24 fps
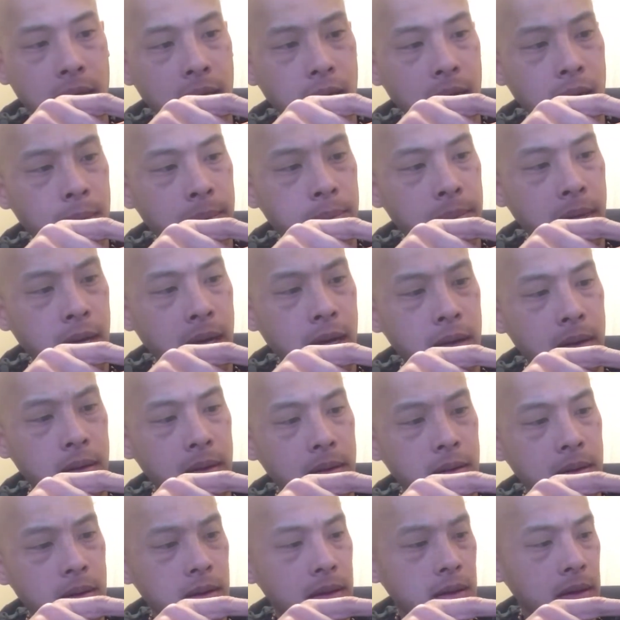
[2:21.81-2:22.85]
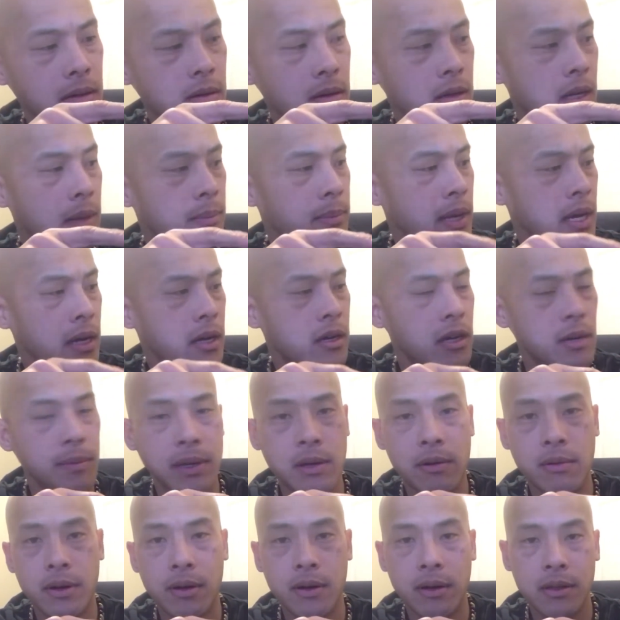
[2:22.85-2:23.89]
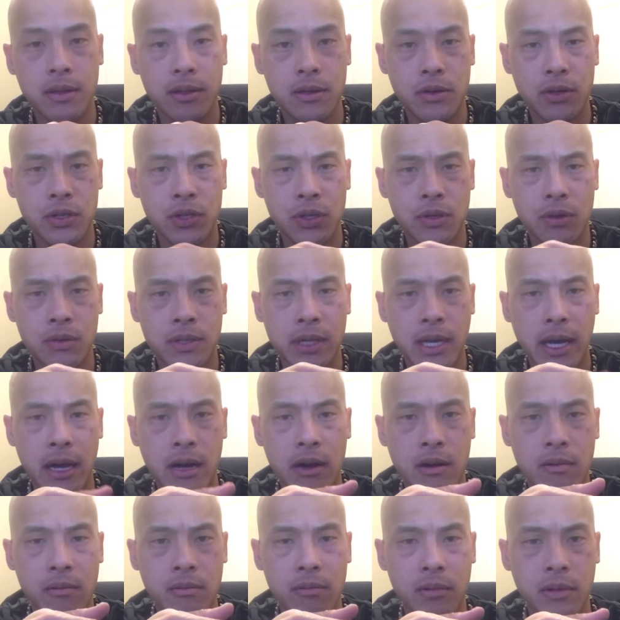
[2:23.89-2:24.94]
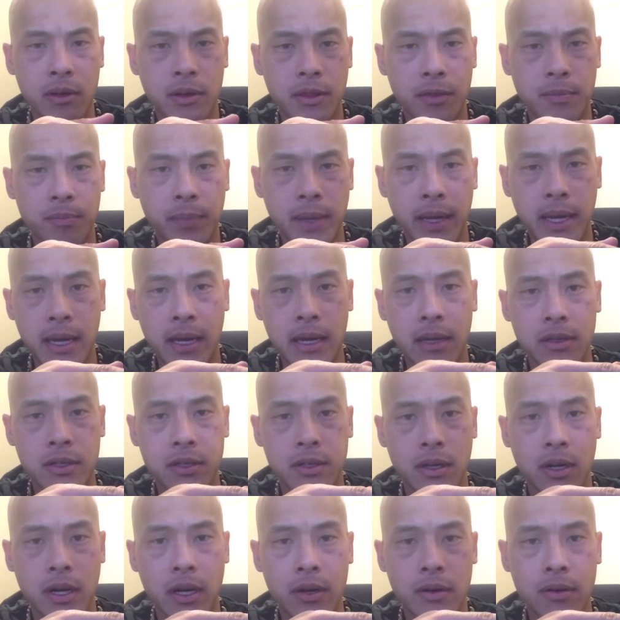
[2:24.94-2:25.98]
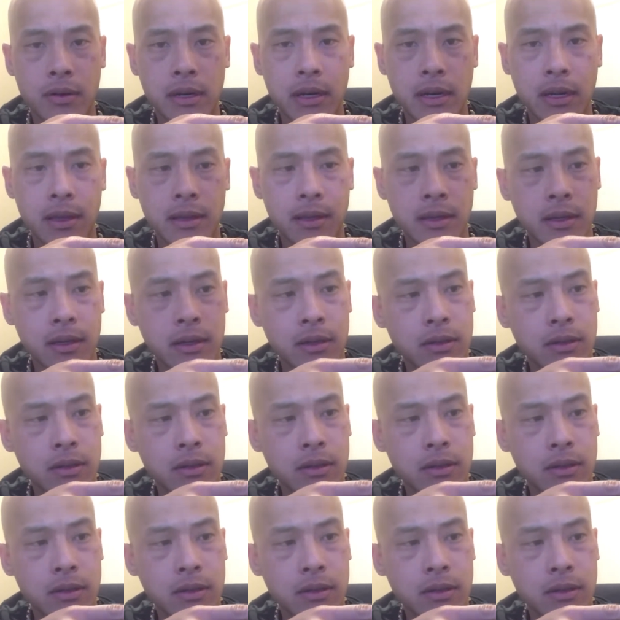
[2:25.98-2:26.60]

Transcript: I'm not going to be wearing these shoes out with pants on or anything.